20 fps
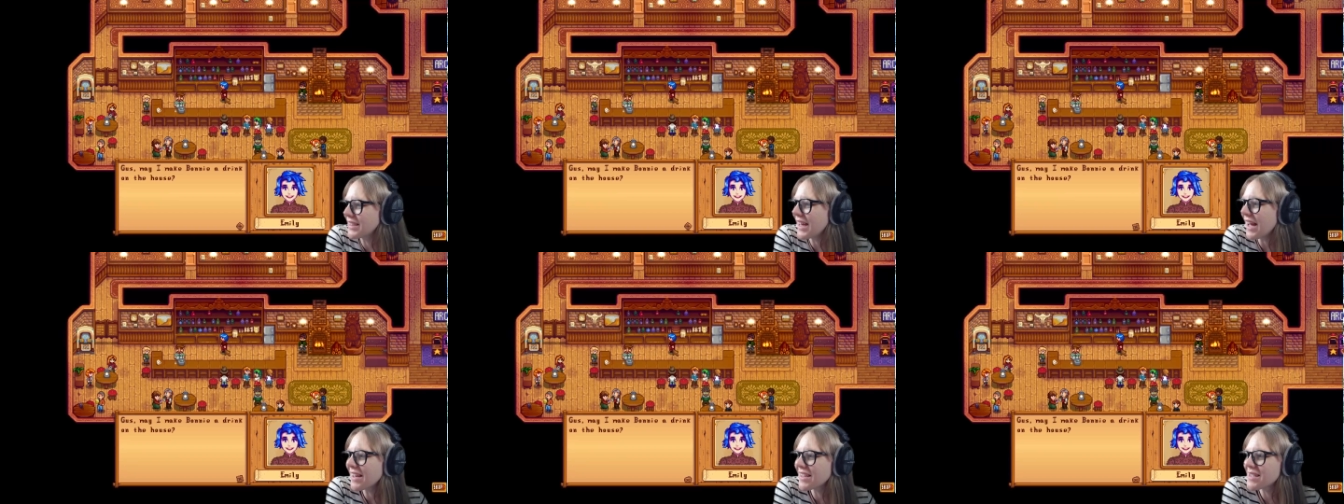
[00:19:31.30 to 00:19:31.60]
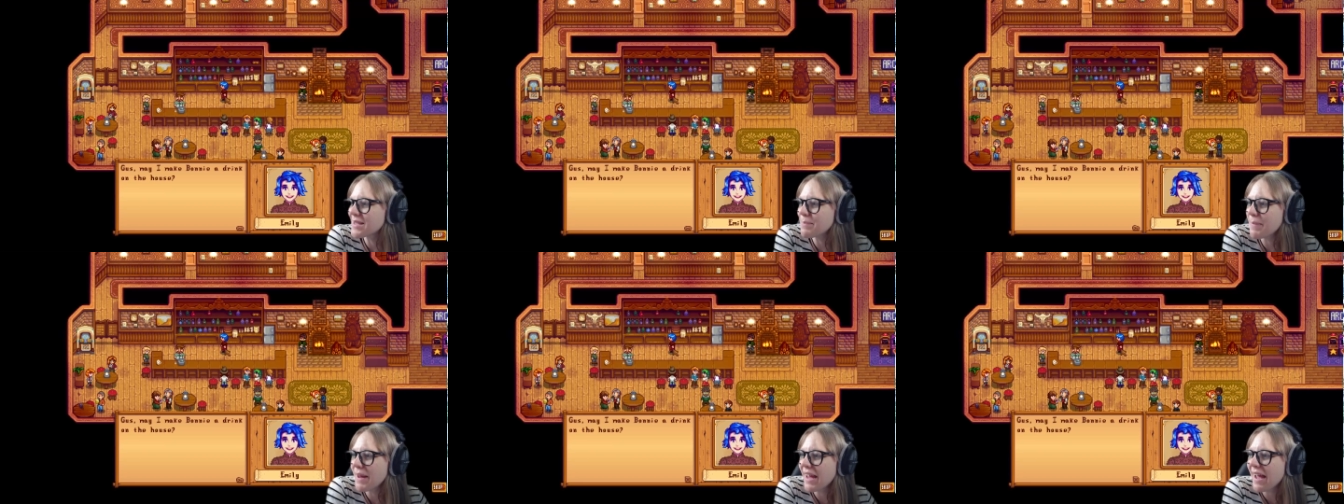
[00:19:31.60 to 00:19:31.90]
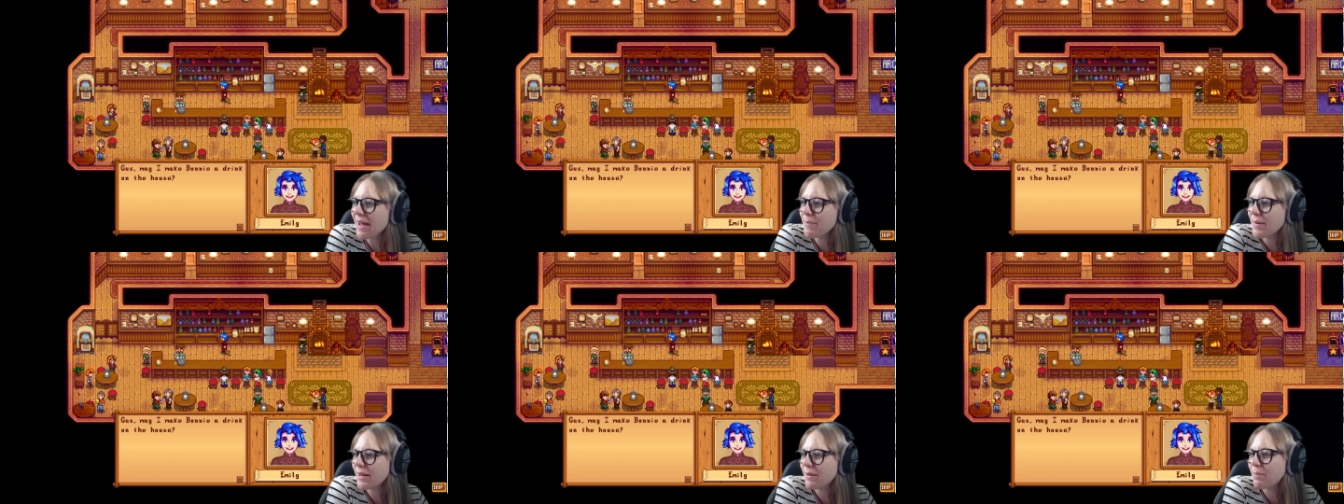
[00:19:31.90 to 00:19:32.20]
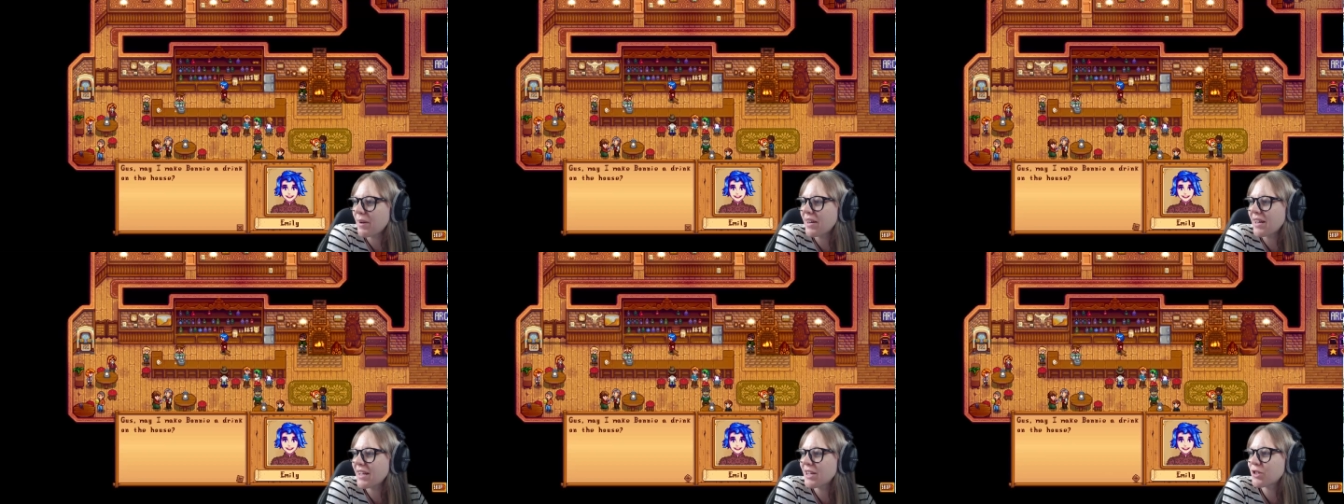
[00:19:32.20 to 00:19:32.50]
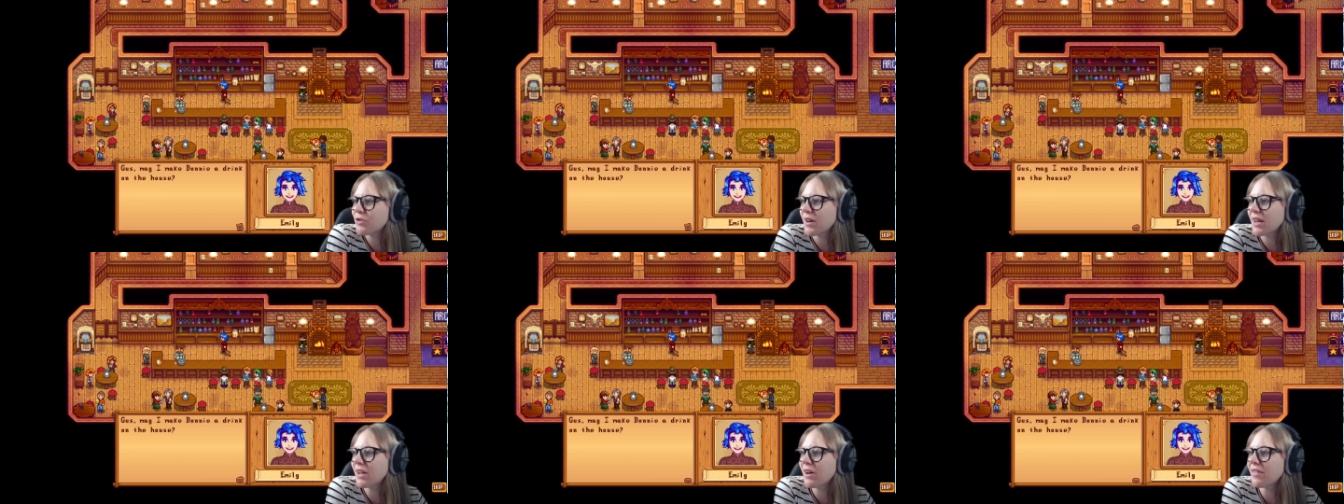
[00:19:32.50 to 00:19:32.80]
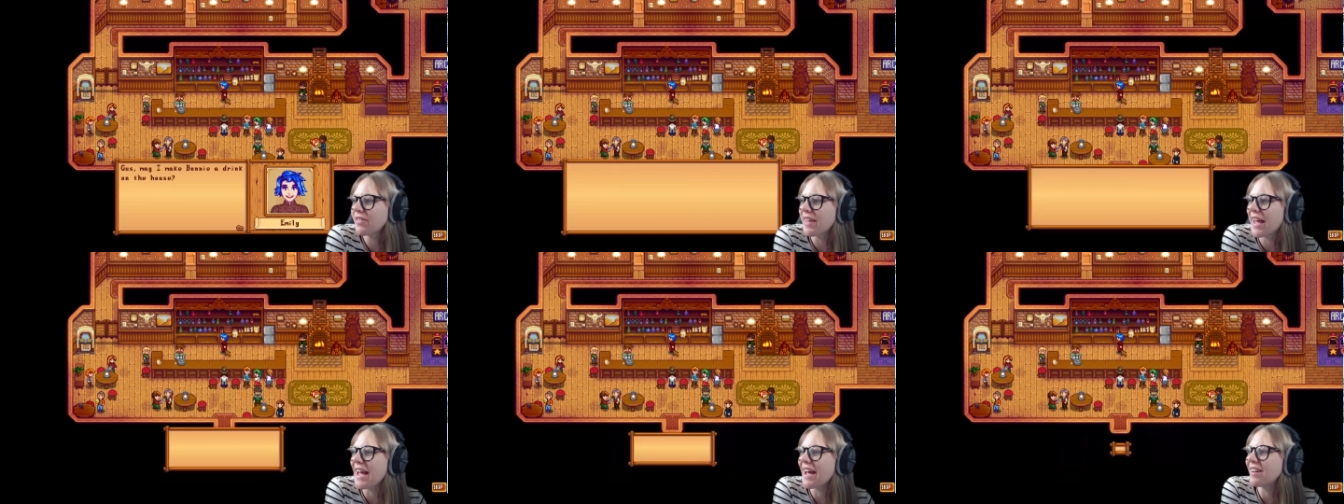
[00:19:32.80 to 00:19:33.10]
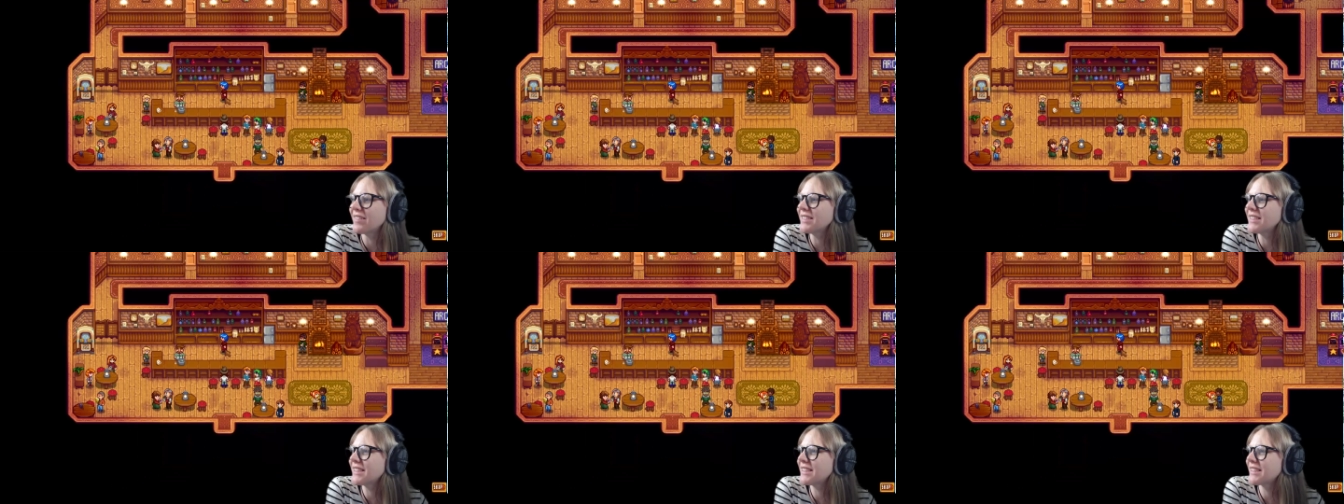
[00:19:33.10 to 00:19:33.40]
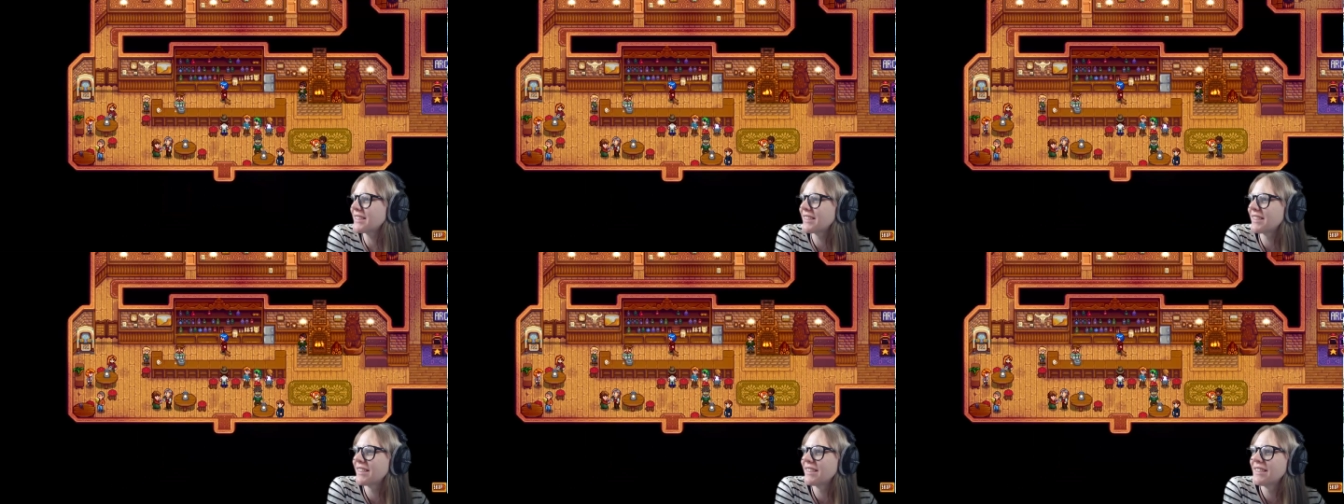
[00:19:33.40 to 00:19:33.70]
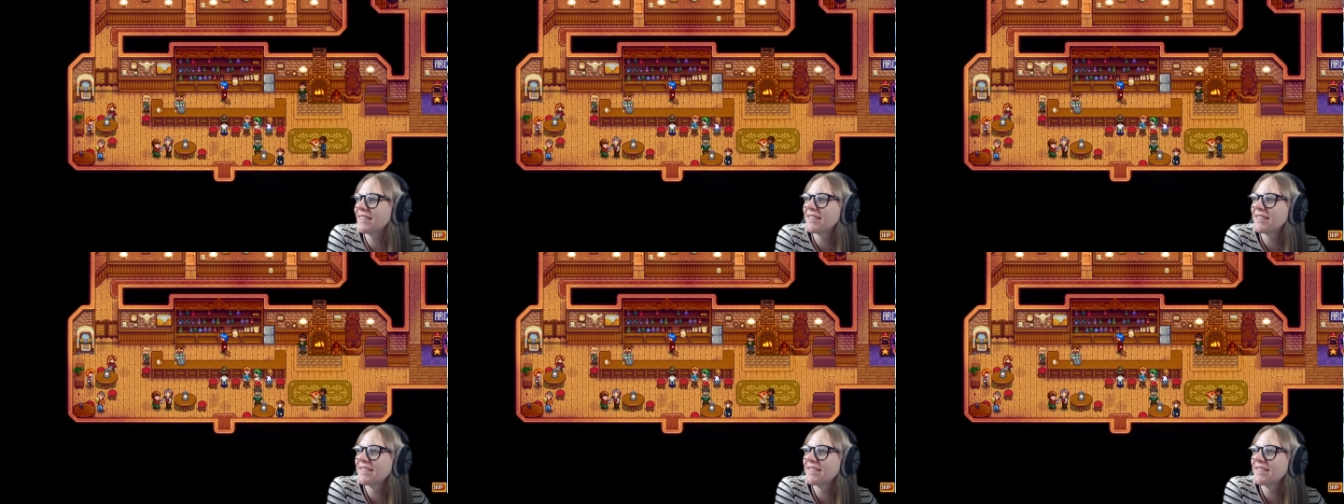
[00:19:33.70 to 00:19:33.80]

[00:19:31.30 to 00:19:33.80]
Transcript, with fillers: Gus, may I make Bonnie a drink on the house?